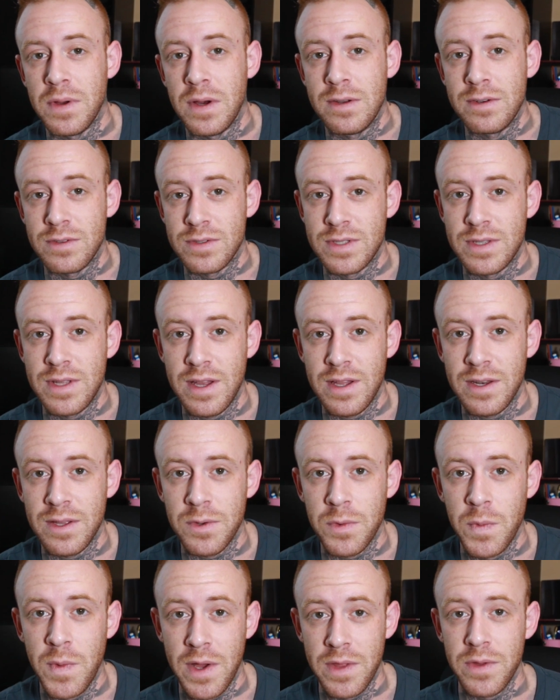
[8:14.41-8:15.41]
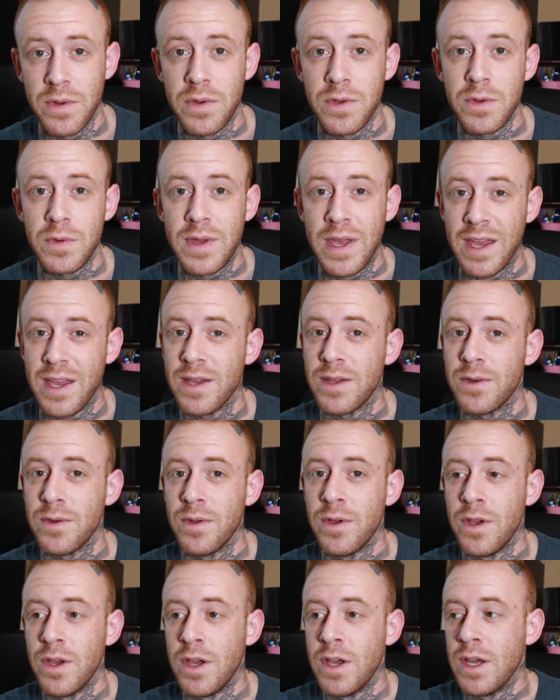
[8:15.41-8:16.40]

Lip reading: understanding whether you can